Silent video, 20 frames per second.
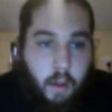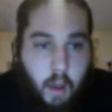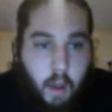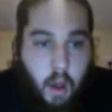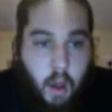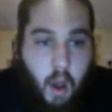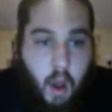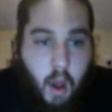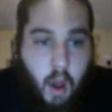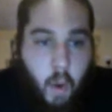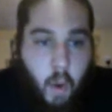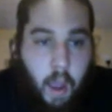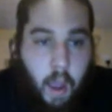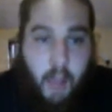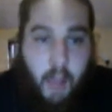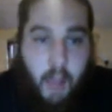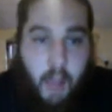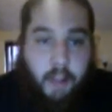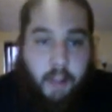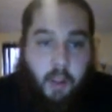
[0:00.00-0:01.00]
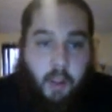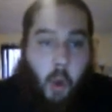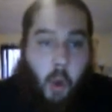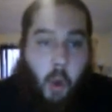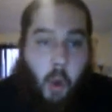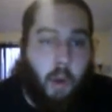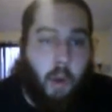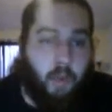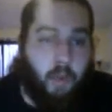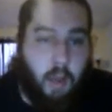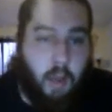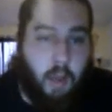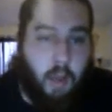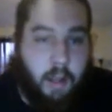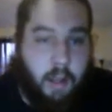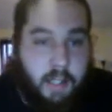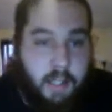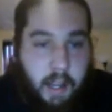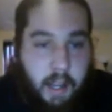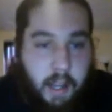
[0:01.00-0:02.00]
Okay, so I was really
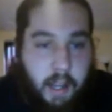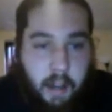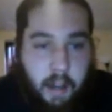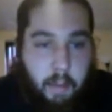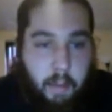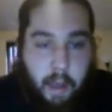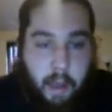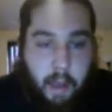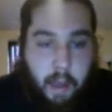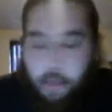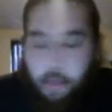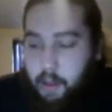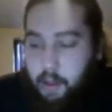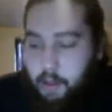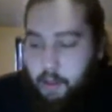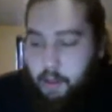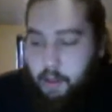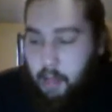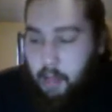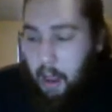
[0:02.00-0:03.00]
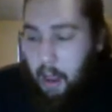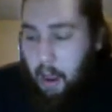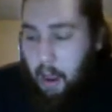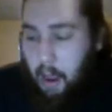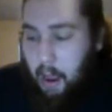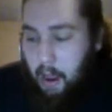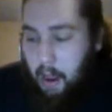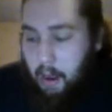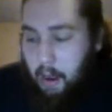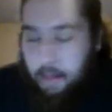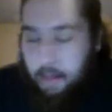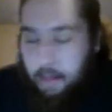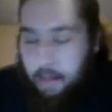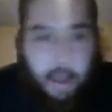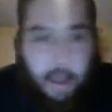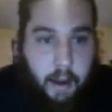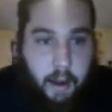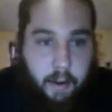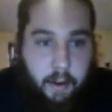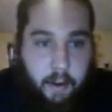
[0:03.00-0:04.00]
excited about this, and I sat here and
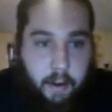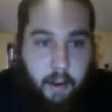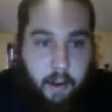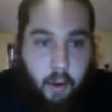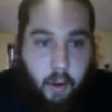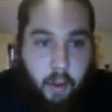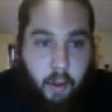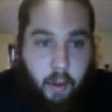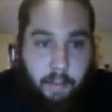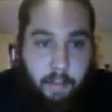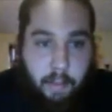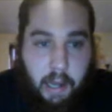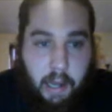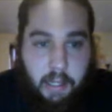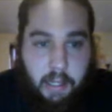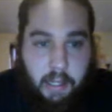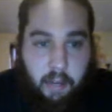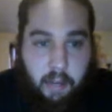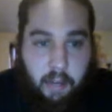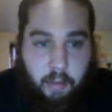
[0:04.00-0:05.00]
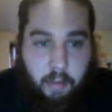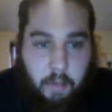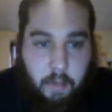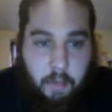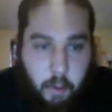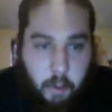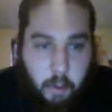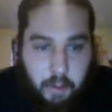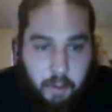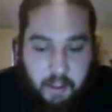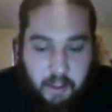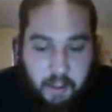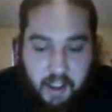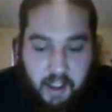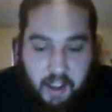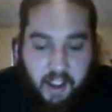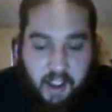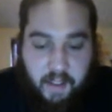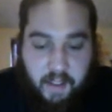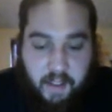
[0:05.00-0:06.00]
did a whole unboxing review of this gun,
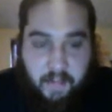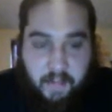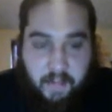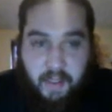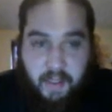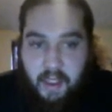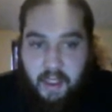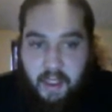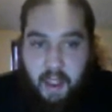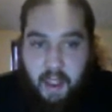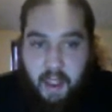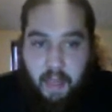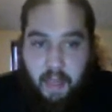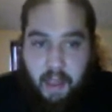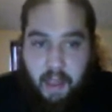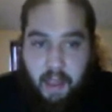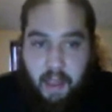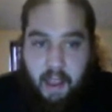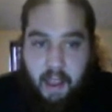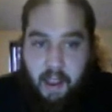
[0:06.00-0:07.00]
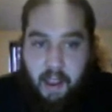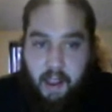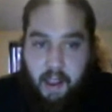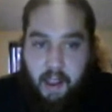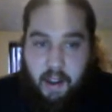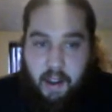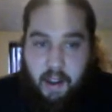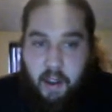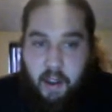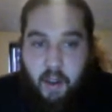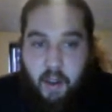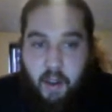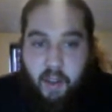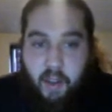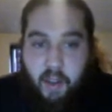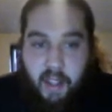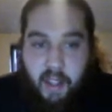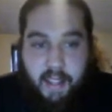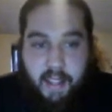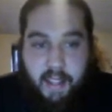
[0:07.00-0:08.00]
and then realized
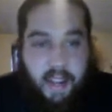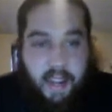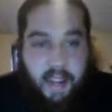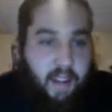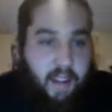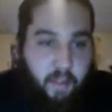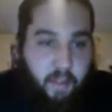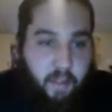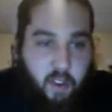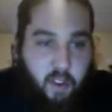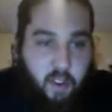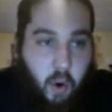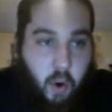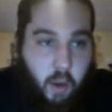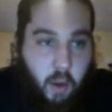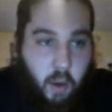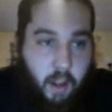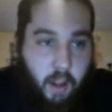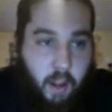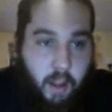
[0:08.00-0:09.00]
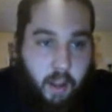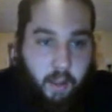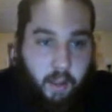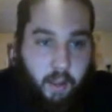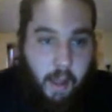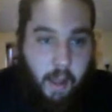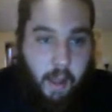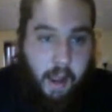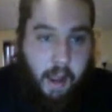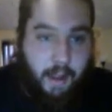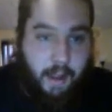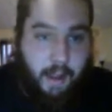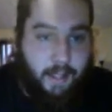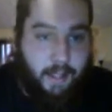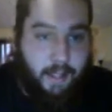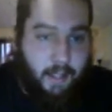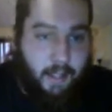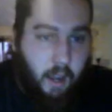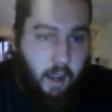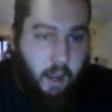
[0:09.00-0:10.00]
that I never recorded it, so that kind of
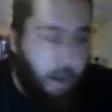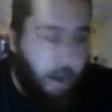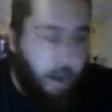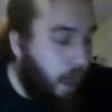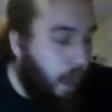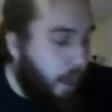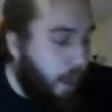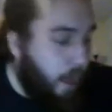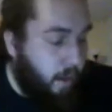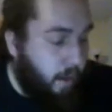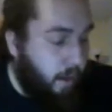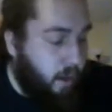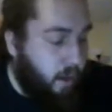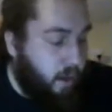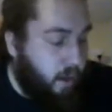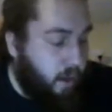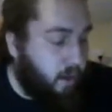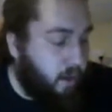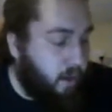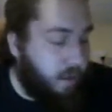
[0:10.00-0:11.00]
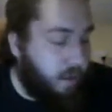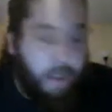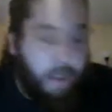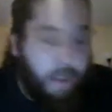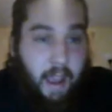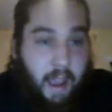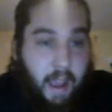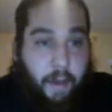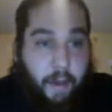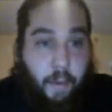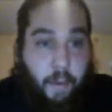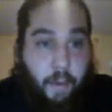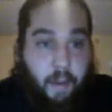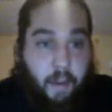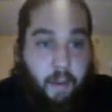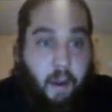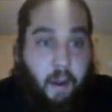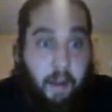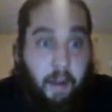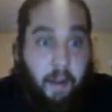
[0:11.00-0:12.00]
sucked. I'm going to do this again. Hopefully I'll
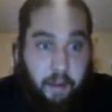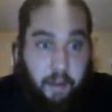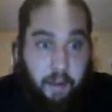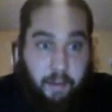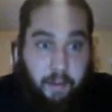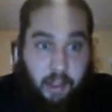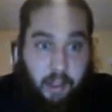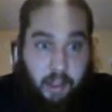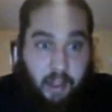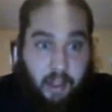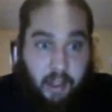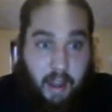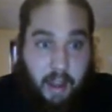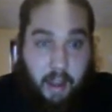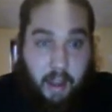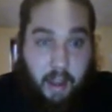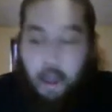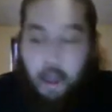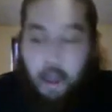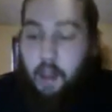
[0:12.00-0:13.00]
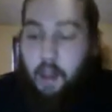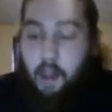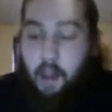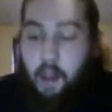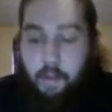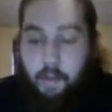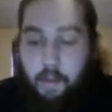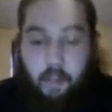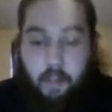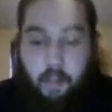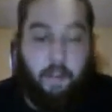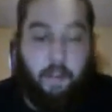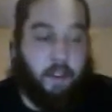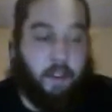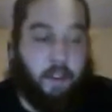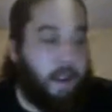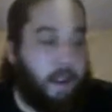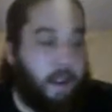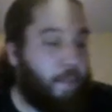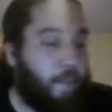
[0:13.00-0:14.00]
cover everything that I covered the first time
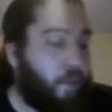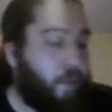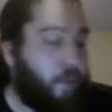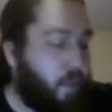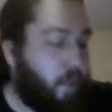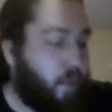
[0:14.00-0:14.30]
through.